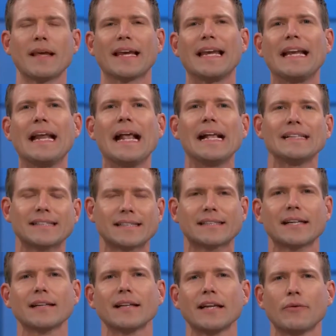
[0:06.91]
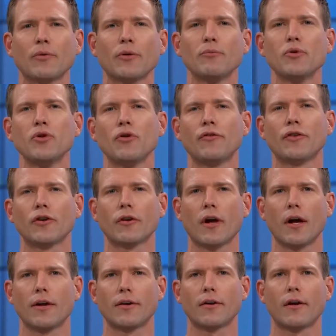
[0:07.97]
that can instantly remove
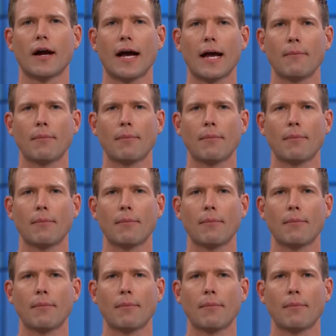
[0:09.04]
your under eye